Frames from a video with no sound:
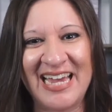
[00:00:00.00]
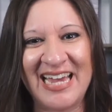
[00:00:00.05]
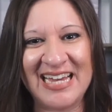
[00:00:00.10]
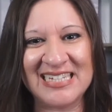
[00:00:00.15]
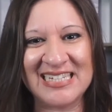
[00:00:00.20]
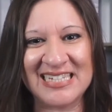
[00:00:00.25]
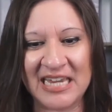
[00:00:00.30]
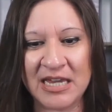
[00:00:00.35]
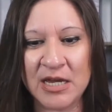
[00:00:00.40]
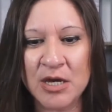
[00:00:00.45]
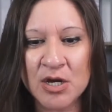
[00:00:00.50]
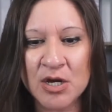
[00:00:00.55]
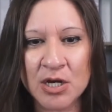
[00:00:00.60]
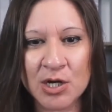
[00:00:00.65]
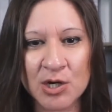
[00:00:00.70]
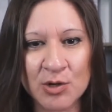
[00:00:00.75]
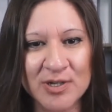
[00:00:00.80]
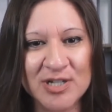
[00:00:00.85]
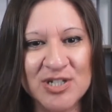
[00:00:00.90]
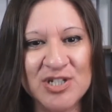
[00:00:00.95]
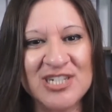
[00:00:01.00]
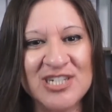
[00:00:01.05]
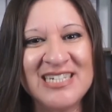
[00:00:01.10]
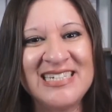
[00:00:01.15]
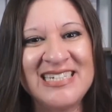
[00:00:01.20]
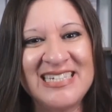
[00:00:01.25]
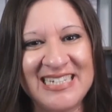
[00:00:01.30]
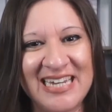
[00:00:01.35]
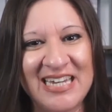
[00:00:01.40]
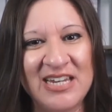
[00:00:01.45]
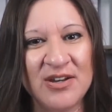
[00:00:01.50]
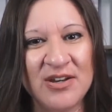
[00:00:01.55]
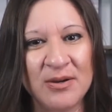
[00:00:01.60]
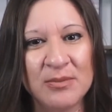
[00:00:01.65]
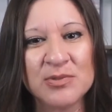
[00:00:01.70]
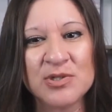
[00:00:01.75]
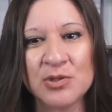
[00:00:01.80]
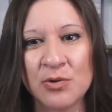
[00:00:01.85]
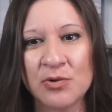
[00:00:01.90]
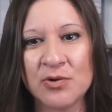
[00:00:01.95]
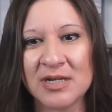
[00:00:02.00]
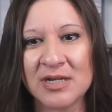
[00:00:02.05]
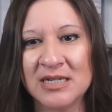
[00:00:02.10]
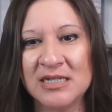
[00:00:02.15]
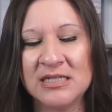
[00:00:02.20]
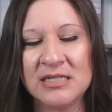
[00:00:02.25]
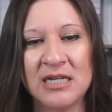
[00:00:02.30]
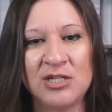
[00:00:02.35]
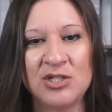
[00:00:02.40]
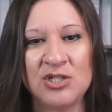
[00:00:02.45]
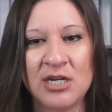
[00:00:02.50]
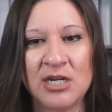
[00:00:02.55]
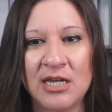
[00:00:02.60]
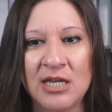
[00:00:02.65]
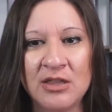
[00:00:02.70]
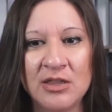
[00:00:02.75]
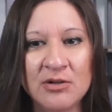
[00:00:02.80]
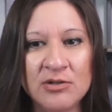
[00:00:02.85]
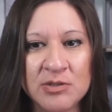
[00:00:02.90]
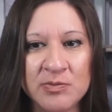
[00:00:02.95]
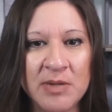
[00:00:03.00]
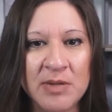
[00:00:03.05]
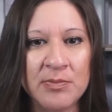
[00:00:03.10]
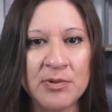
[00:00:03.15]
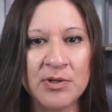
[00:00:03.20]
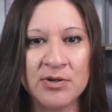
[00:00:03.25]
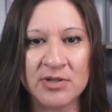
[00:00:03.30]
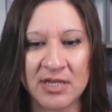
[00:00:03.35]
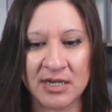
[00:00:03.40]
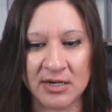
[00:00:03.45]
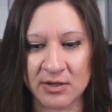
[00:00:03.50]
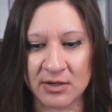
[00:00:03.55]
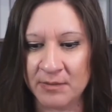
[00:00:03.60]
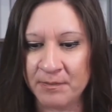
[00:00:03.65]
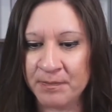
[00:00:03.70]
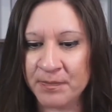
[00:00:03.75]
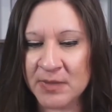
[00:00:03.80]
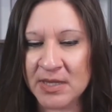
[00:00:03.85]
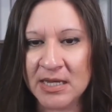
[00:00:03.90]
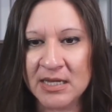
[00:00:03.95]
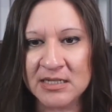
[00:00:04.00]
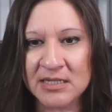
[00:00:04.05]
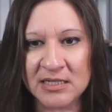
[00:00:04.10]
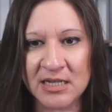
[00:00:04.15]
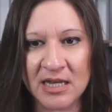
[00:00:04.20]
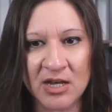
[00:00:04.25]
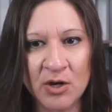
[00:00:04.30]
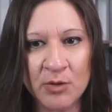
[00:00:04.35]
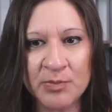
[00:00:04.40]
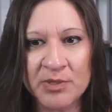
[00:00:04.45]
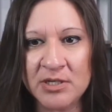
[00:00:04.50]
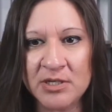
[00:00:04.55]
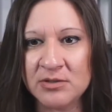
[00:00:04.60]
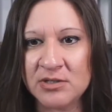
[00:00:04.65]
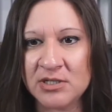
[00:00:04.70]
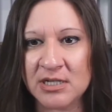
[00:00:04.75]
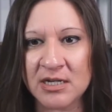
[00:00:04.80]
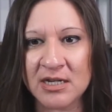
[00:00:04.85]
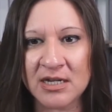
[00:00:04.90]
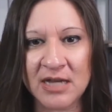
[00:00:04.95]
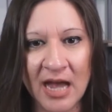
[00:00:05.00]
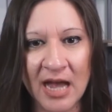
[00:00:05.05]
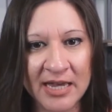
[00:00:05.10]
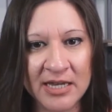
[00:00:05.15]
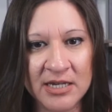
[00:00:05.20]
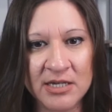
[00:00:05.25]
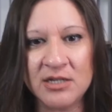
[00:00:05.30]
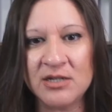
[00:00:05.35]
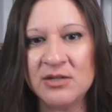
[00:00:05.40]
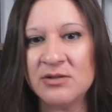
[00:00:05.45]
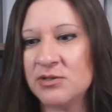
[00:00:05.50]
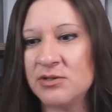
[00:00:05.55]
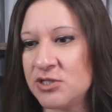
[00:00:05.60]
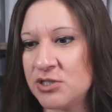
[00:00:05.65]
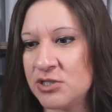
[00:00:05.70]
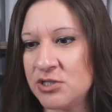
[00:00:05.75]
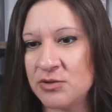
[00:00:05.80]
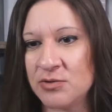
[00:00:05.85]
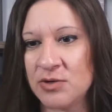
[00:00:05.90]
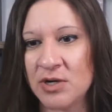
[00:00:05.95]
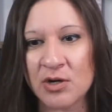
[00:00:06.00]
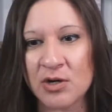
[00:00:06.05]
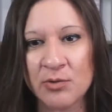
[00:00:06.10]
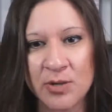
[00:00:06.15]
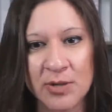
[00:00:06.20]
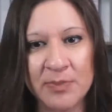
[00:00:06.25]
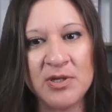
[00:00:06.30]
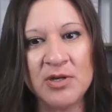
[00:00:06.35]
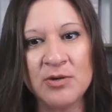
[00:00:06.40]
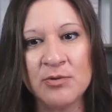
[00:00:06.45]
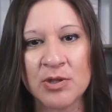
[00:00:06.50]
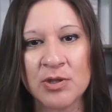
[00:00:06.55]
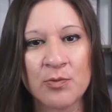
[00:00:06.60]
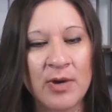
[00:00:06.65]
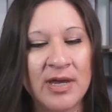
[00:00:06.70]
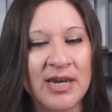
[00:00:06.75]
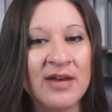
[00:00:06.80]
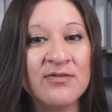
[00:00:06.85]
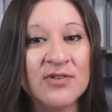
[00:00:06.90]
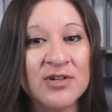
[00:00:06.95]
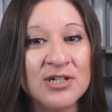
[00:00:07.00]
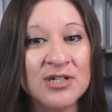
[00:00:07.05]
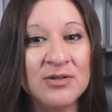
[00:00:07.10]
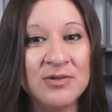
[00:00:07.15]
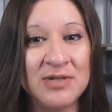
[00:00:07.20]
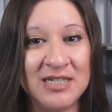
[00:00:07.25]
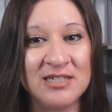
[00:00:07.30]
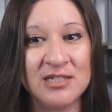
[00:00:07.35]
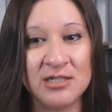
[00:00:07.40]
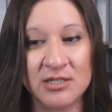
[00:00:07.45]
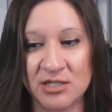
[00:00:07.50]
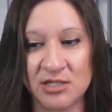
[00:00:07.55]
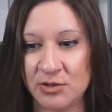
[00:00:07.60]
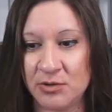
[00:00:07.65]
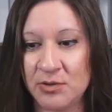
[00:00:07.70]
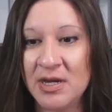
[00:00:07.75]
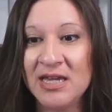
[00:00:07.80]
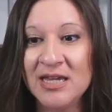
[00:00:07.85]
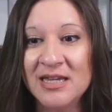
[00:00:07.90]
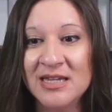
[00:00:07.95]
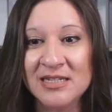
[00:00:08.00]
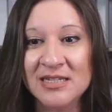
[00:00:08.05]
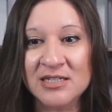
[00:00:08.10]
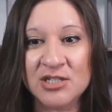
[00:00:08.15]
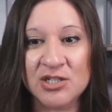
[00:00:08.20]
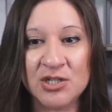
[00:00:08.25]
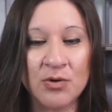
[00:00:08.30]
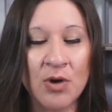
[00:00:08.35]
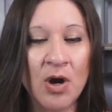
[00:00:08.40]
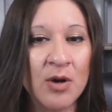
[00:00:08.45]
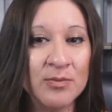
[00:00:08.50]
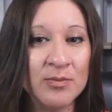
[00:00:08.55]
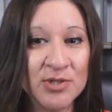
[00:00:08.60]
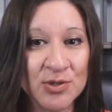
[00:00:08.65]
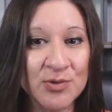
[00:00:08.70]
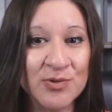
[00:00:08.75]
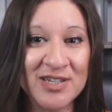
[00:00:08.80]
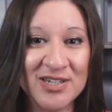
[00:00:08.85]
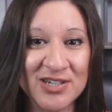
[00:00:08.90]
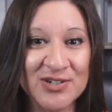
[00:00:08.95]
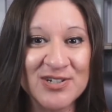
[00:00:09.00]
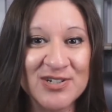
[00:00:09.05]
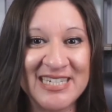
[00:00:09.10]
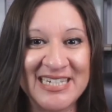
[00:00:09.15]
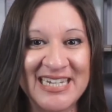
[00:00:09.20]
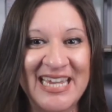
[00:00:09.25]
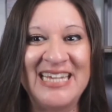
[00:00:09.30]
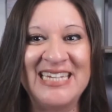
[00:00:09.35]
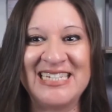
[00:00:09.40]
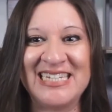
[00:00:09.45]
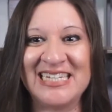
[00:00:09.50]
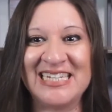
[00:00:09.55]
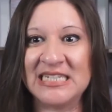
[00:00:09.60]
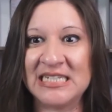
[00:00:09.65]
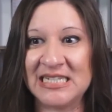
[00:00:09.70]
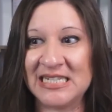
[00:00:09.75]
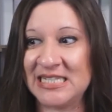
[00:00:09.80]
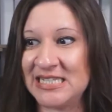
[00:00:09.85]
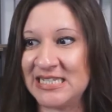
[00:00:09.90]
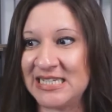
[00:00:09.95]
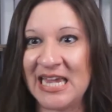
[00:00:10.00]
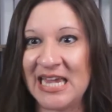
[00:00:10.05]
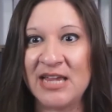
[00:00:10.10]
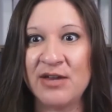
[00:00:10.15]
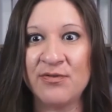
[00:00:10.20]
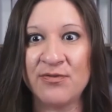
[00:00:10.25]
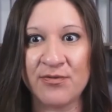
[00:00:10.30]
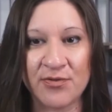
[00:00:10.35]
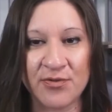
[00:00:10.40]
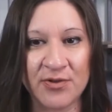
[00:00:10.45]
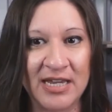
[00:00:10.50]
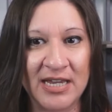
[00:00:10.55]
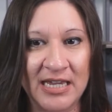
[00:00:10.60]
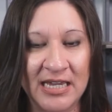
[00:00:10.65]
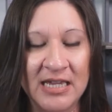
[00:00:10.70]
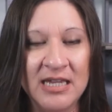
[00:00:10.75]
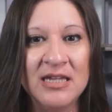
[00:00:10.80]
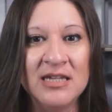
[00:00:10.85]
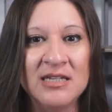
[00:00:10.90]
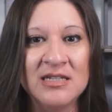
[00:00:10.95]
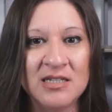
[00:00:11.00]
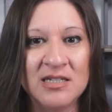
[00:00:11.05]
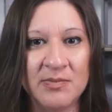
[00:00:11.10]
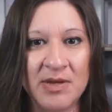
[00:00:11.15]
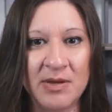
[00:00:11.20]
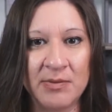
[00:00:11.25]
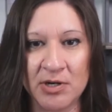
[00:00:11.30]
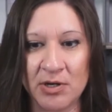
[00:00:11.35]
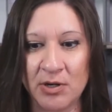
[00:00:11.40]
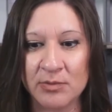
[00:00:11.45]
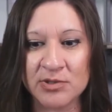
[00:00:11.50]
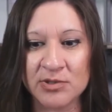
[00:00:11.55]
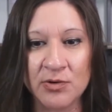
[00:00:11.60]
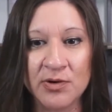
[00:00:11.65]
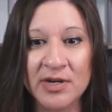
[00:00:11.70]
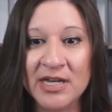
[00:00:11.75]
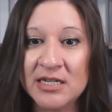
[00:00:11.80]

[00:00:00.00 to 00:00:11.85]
has a Christian state homeschool organization. And those people are there to help you, to guide you, to equip you with whatever you need to do to homeschool in your state and to stay free to be able to homeschool.